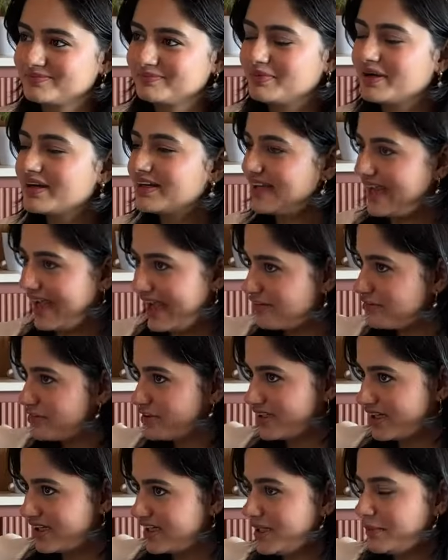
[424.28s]
But
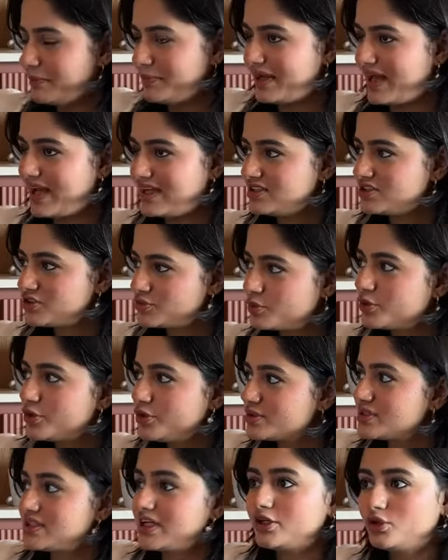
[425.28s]
ever any plans? Would
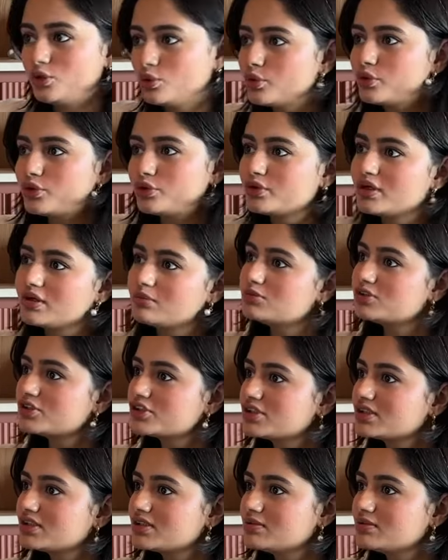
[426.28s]
you say no to commercial